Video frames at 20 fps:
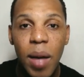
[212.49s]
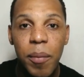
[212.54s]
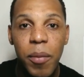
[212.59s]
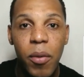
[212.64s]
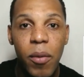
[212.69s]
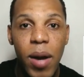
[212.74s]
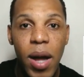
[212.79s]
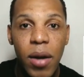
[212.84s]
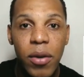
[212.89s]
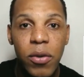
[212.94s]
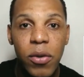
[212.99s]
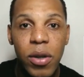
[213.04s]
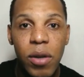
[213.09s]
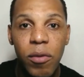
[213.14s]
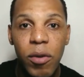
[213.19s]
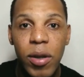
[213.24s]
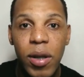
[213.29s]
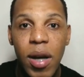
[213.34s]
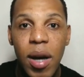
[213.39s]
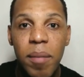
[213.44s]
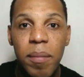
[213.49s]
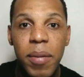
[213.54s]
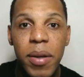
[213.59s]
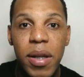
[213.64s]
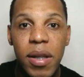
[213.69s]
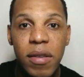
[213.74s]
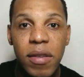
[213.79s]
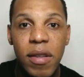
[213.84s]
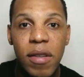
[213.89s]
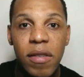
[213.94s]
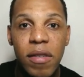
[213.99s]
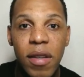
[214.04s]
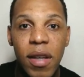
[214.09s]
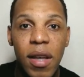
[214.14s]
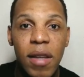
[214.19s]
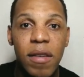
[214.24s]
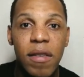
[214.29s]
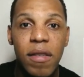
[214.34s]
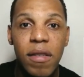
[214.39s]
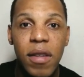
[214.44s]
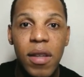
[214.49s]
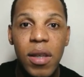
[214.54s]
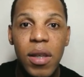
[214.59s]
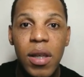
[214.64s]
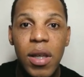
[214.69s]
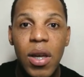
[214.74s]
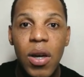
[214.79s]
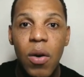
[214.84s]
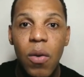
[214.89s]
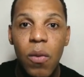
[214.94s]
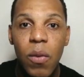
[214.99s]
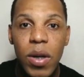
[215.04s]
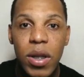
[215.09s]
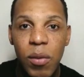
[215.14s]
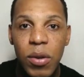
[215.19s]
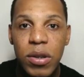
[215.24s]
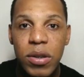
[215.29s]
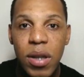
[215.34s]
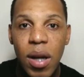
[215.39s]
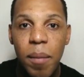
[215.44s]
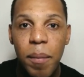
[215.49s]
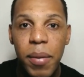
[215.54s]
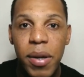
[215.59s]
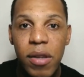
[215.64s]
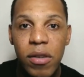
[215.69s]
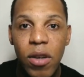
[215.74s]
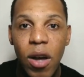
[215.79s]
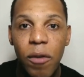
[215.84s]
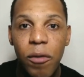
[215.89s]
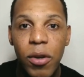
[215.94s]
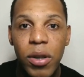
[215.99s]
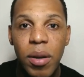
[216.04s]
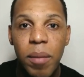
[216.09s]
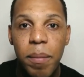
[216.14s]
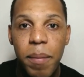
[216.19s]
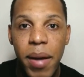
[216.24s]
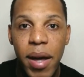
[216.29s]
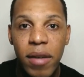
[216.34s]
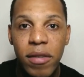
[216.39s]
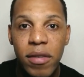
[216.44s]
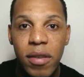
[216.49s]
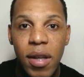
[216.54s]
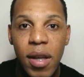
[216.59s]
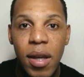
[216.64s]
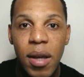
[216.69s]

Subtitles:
around to different companies and see which company is offering the best